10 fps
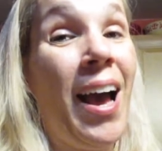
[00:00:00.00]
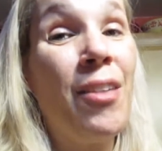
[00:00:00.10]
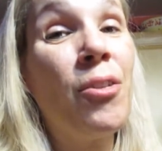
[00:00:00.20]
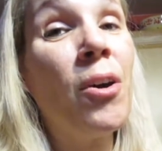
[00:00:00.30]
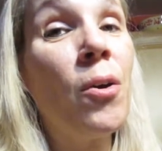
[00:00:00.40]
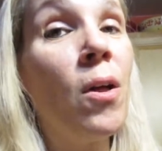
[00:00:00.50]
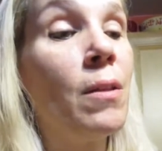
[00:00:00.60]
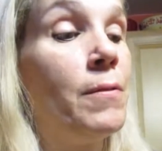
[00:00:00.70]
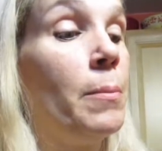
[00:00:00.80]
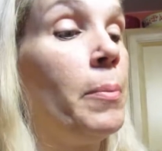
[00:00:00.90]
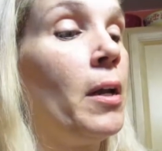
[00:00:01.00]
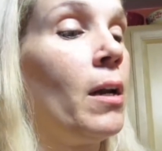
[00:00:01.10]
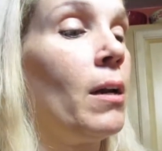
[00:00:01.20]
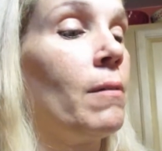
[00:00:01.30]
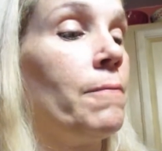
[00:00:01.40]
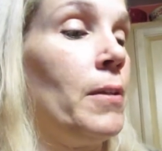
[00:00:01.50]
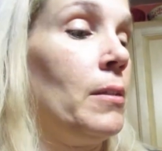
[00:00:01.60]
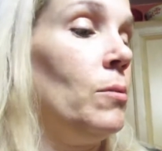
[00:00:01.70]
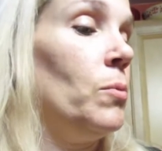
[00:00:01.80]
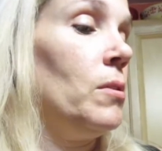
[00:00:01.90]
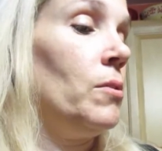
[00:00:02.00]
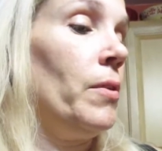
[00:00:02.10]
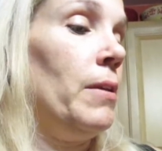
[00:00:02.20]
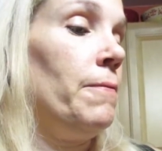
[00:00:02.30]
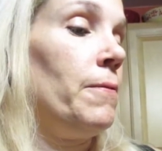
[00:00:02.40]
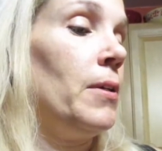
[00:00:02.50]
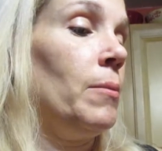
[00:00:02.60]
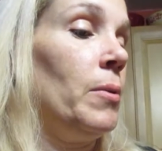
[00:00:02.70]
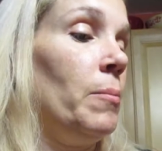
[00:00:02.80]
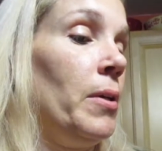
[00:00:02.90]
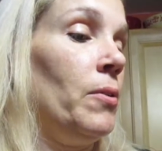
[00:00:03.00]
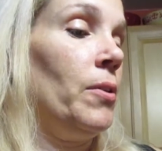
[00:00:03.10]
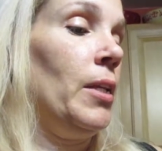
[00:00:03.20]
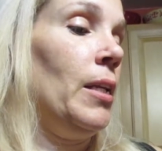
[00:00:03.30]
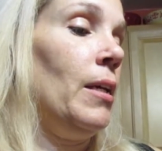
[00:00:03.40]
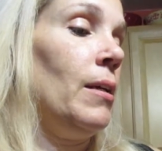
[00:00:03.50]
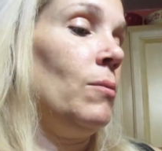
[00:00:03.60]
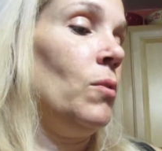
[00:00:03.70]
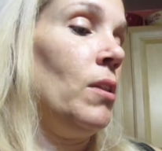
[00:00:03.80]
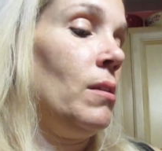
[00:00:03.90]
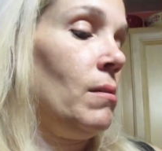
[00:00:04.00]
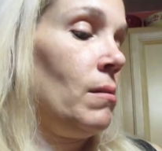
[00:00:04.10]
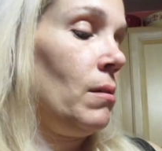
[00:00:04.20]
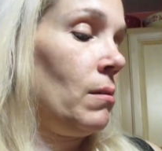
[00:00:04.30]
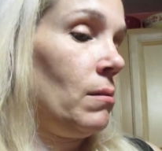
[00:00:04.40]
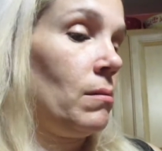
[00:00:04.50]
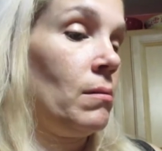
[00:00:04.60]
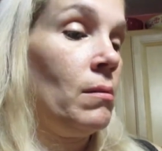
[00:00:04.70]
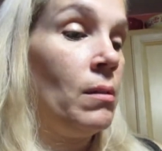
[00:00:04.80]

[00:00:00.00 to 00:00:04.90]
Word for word: I thought all of the perfect was grain-free, but apparently not. Well, that sucks.